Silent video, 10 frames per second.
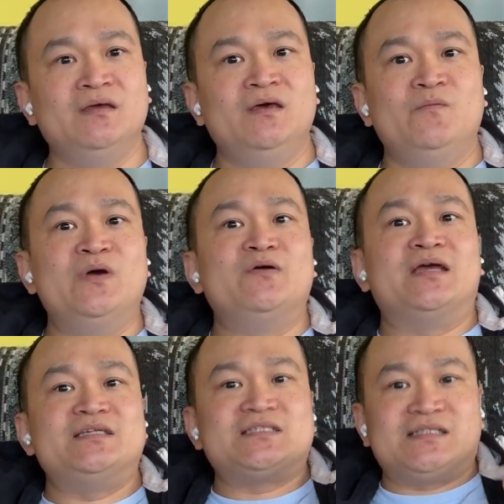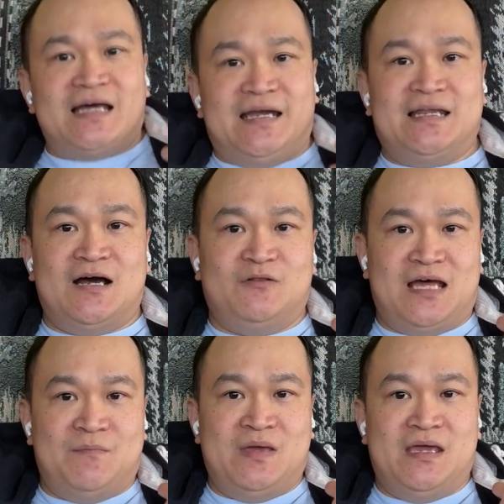where you can just lie down
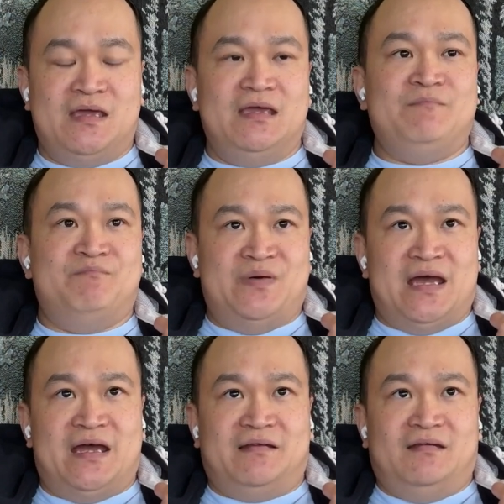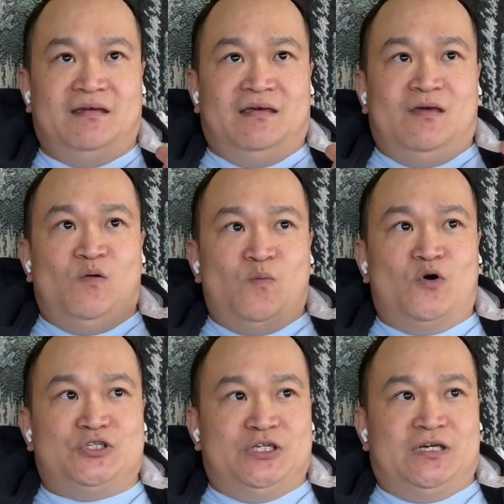like me in bed,
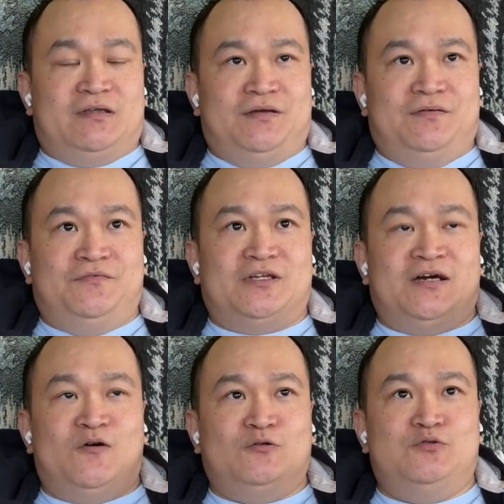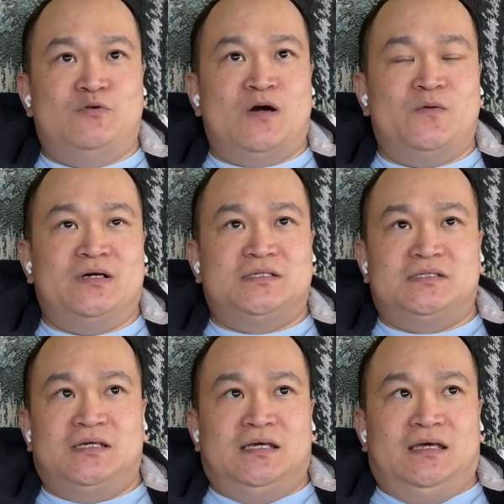watch it for the whole 2
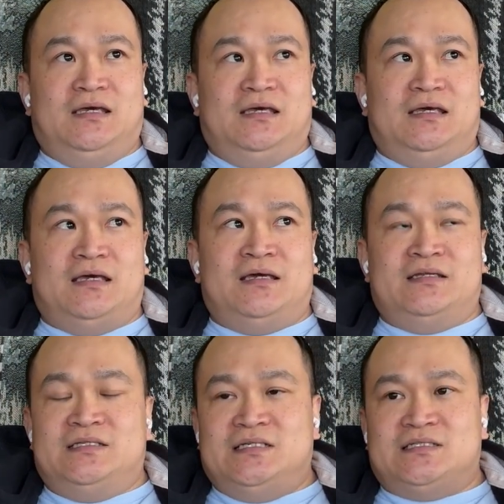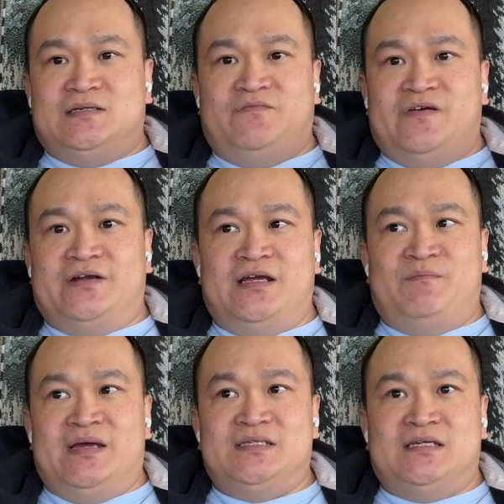hours. And it's just a very
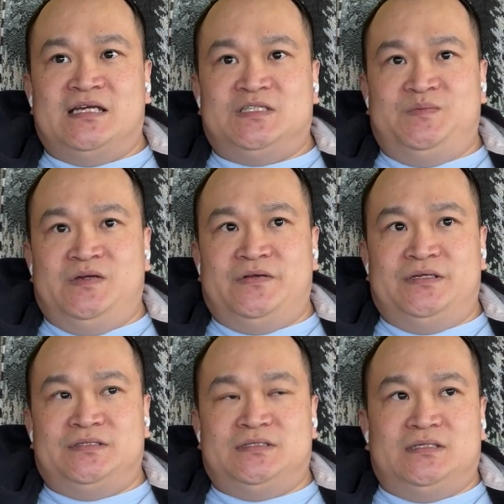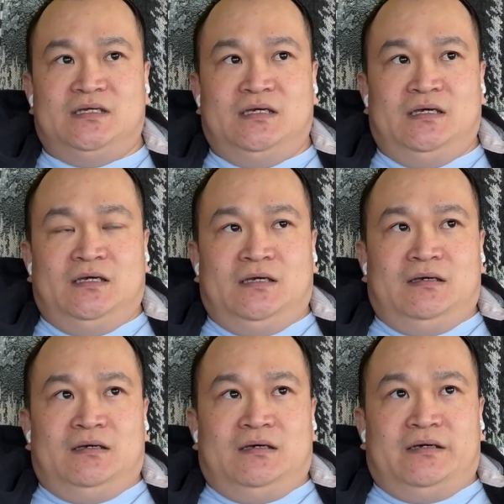amazing experience.
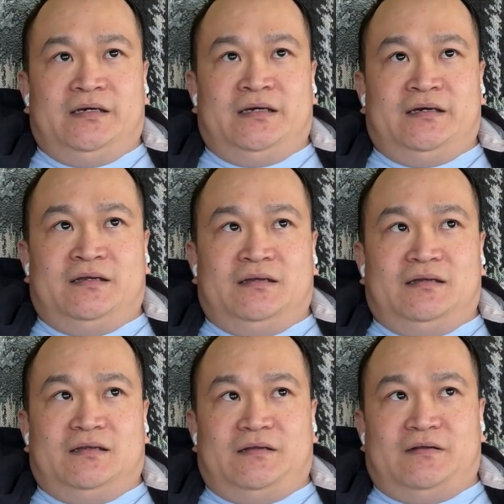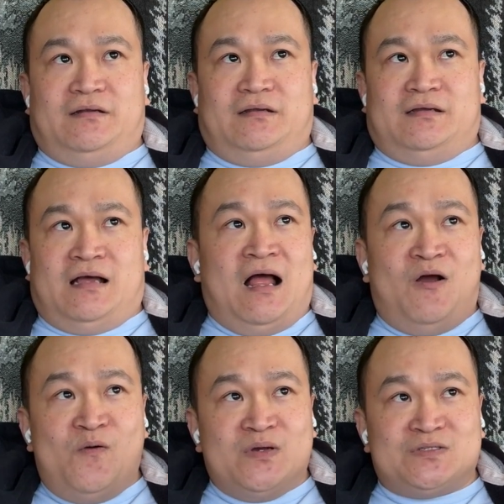And I
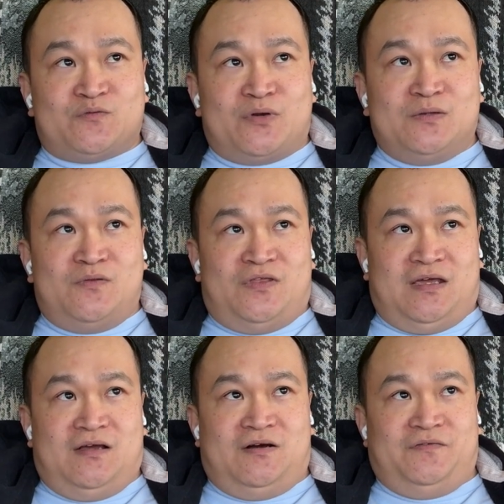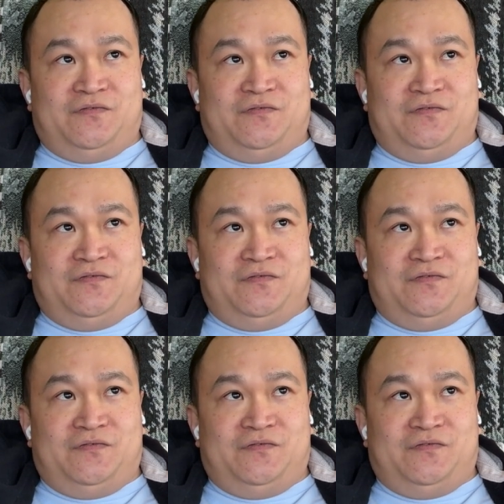always try to think of